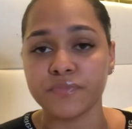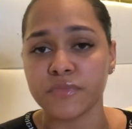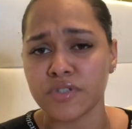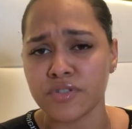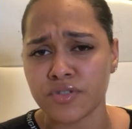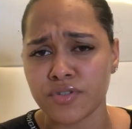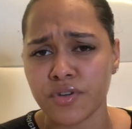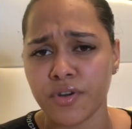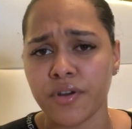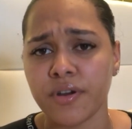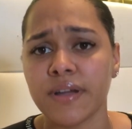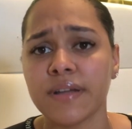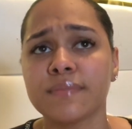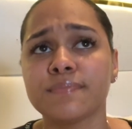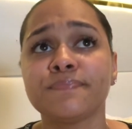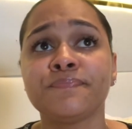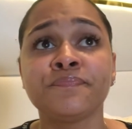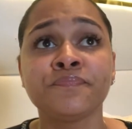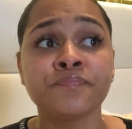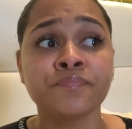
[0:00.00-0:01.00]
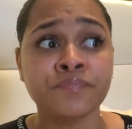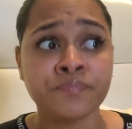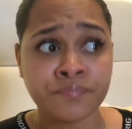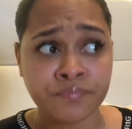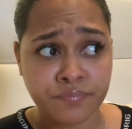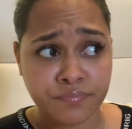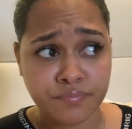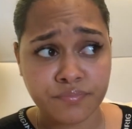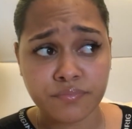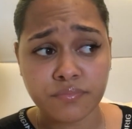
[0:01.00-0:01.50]
Sorry.
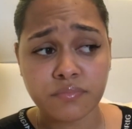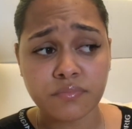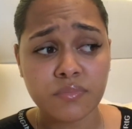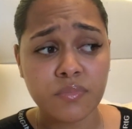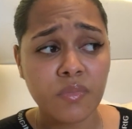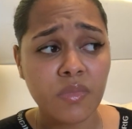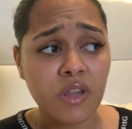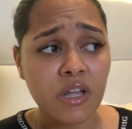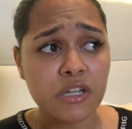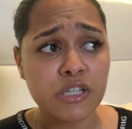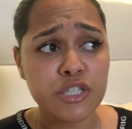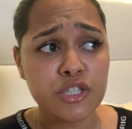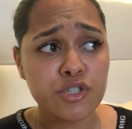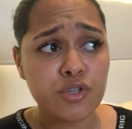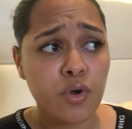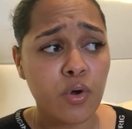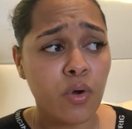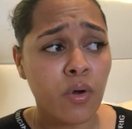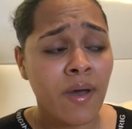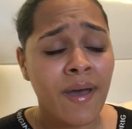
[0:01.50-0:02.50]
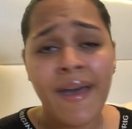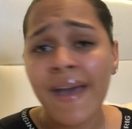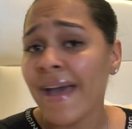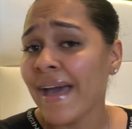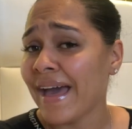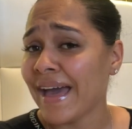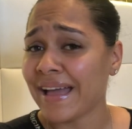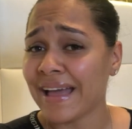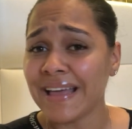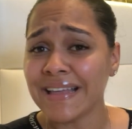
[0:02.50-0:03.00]
So
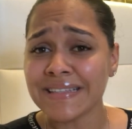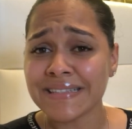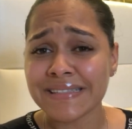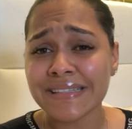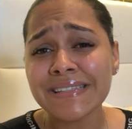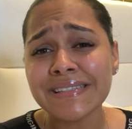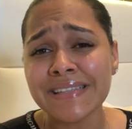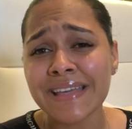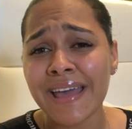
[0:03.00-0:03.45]
I can't sit